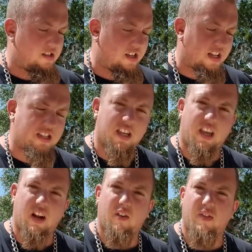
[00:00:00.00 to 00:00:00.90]
you got to take
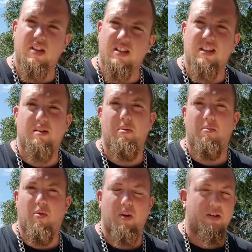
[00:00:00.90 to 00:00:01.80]
care of it just a little
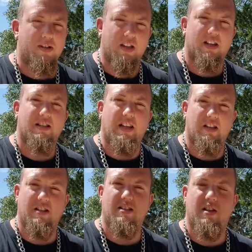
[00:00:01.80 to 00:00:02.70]
bit more. It's not like
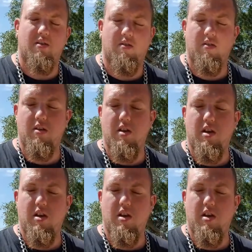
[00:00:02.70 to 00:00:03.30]
stainless steel.